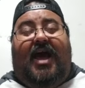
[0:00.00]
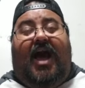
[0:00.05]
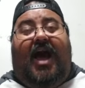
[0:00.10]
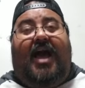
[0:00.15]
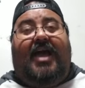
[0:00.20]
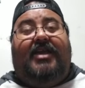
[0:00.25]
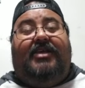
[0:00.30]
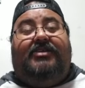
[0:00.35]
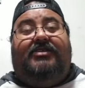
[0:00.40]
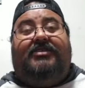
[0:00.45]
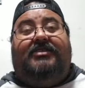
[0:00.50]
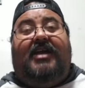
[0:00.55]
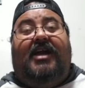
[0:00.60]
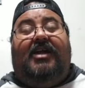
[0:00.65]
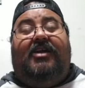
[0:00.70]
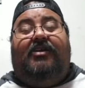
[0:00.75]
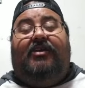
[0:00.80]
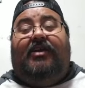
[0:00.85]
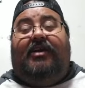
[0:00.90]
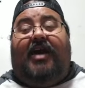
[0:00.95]
Aya
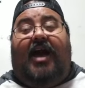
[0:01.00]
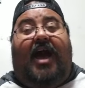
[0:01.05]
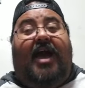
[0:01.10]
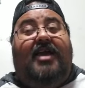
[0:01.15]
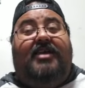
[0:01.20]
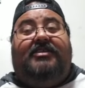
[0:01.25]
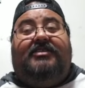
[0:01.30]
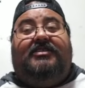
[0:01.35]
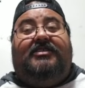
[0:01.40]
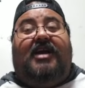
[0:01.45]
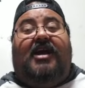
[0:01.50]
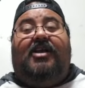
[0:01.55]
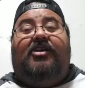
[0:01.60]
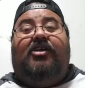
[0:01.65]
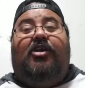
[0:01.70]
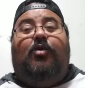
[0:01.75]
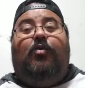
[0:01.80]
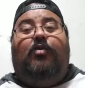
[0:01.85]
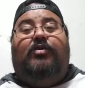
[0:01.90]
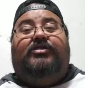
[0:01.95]
Sakura. Aya
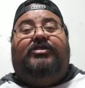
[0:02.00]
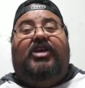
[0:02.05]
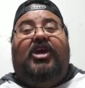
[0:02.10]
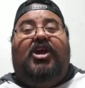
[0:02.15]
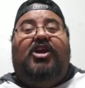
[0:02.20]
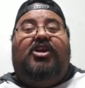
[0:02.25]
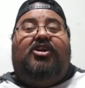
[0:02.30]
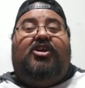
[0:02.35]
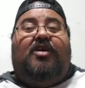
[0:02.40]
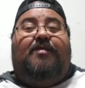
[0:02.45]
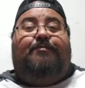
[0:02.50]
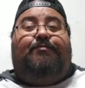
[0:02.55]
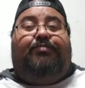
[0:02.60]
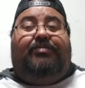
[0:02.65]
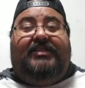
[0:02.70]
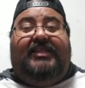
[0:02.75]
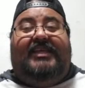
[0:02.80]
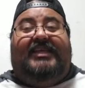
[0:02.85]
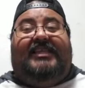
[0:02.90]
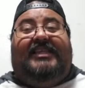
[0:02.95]
Sakura was
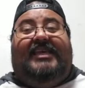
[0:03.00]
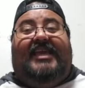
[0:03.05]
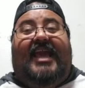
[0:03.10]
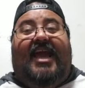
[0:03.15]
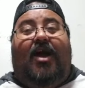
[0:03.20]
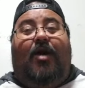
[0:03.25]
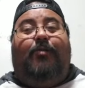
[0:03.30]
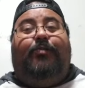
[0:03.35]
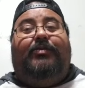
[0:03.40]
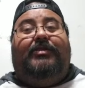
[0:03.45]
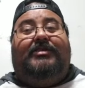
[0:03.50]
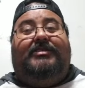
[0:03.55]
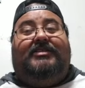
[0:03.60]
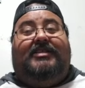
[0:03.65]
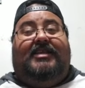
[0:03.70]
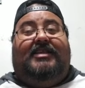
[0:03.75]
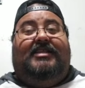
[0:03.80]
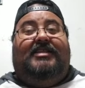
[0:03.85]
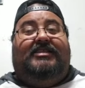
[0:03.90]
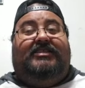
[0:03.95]
completely helpless
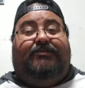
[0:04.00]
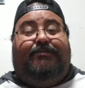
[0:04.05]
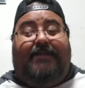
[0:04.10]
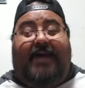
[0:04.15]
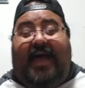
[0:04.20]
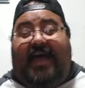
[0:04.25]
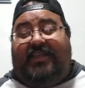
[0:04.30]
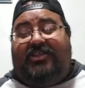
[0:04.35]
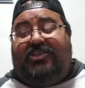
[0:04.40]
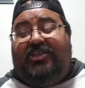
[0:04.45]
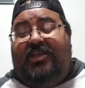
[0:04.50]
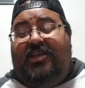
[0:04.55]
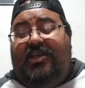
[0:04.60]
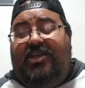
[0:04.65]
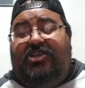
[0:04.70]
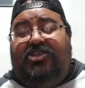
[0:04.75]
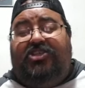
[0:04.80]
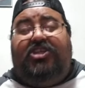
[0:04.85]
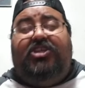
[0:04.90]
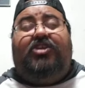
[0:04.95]
in this match.
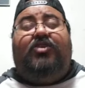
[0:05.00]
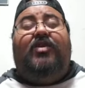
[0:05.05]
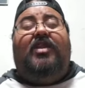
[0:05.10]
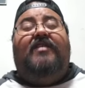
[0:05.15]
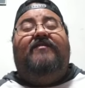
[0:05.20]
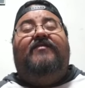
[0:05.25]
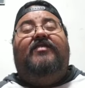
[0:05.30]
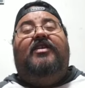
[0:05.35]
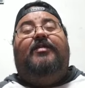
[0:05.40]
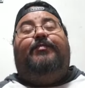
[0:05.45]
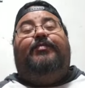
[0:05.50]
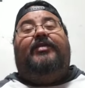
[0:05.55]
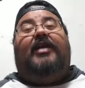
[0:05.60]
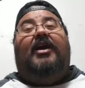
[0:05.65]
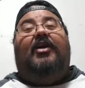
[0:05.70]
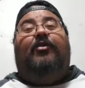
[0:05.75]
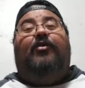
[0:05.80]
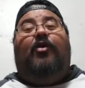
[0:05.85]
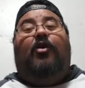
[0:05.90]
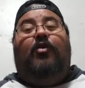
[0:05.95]
She couldn't even
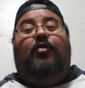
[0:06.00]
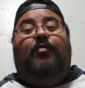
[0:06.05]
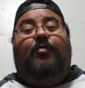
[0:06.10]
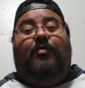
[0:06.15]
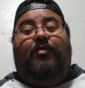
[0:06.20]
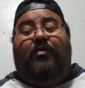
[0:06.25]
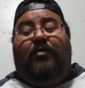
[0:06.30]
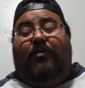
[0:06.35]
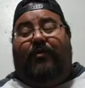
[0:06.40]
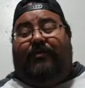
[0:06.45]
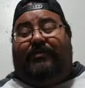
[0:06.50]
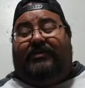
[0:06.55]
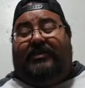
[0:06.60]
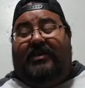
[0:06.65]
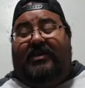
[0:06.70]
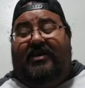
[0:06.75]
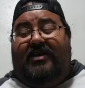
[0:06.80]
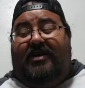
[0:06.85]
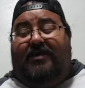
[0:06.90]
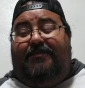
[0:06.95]
apply her own moves,
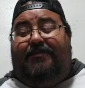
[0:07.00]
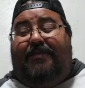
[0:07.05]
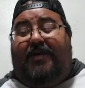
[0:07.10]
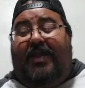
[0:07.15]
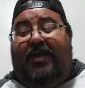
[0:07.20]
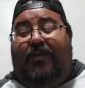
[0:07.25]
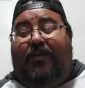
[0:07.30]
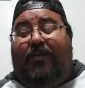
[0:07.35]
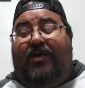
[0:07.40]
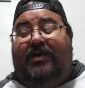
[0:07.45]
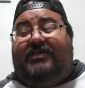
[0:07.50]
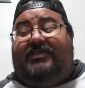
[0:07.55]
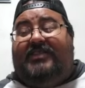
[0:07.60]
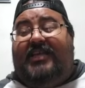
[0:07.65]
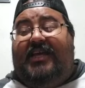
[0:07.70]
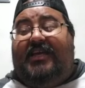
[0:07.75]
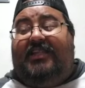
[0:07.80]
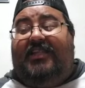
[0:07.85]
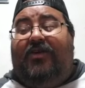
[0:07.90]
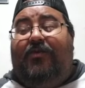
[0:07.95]
but it was
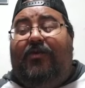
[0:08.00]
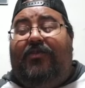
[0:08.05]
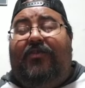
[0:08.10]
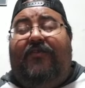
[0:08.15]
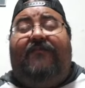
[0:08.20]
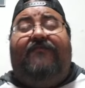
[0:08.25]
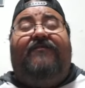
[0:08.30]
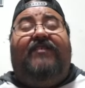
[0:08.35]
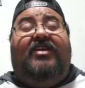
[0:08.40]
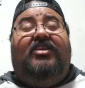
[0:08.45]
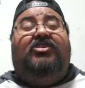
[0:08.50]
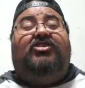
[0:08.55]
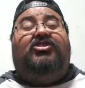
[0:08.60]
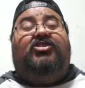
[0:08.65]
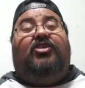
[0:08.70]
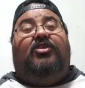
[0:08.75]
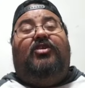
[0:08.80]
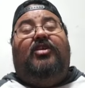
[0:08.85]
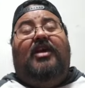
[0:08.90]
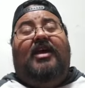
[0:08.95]
Tekla with her
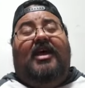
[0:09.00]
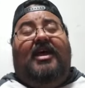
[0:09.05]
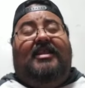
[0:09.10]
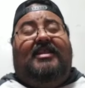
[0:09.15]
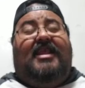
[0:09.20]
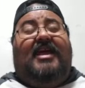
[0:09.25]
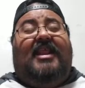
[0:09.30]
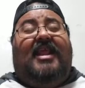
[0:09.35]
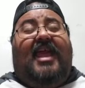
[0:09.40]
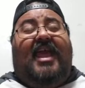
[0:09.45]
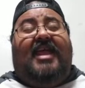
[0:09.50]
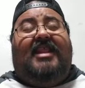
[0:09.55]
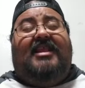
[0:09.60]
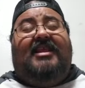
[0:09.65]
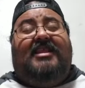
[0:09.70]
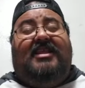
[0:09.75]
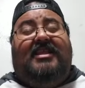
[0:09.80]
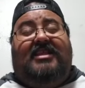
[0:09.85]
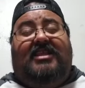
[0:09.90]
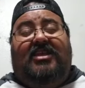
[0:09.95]
finisher that
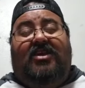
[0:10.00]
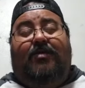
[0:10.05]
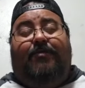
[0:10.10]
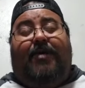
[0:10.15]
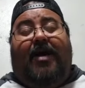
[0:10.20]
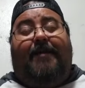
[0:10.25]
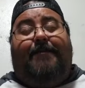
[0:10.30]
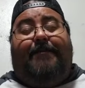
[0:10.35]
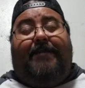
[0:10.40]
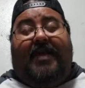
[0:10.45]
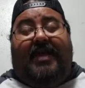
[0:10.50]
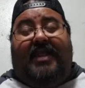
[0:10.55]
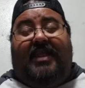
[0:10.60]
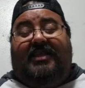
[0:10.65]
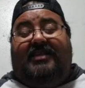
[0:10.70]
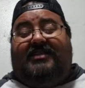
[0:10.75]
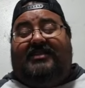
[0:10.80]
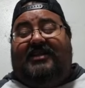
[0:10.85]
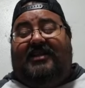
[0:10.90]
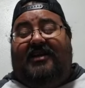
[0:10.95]
ended the deal by
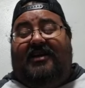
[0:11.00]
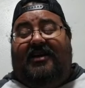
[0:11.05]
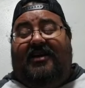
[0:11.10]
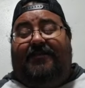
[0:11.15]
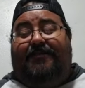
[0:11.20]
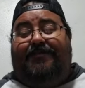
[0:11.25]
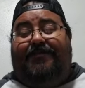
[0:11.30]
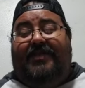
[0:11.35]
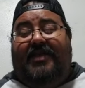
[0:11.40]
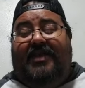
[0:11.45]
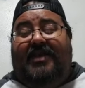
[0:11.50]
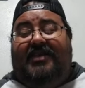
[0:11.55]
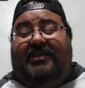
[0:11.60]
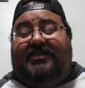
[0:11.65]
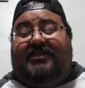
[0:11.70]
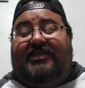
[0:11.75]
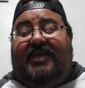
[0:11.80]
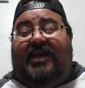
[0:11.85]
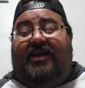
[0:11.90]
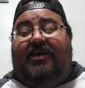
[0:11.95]
pinning um,
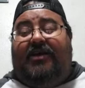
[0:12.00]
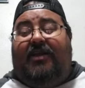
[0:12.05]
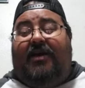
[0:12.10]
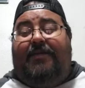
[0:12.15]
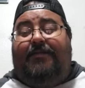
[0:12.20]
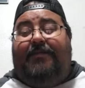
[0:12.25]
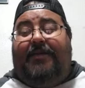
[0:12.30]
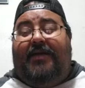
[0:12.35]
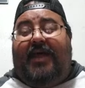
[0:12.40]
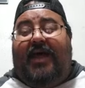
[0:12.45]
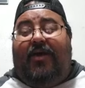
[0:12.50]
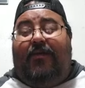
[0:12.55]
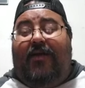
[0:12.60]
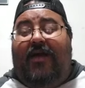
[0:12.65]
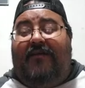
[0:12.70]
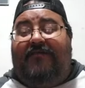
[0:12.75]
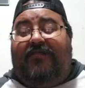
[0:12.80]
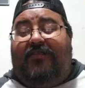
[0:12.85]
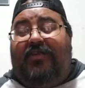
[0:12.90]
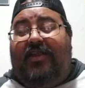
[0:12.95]
Sakura. But
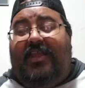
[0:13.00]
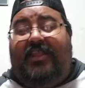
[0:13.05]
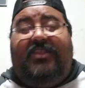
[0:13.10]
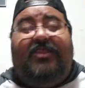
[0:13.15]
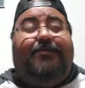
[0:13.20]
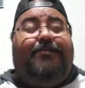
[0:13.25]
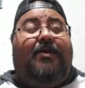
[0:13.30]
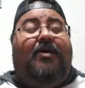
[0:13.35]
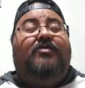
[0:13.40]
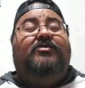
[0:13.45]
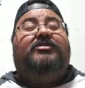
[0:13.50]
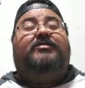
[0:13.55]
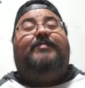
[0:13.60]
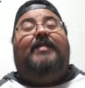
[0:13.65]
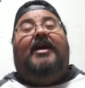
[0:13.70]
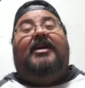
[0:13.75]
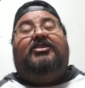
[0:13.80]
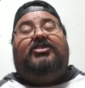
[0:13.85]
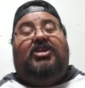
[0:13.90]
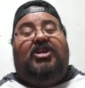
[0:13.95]
however, in the post
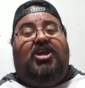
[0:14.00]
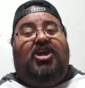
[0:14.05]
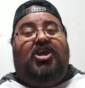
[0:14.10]
match,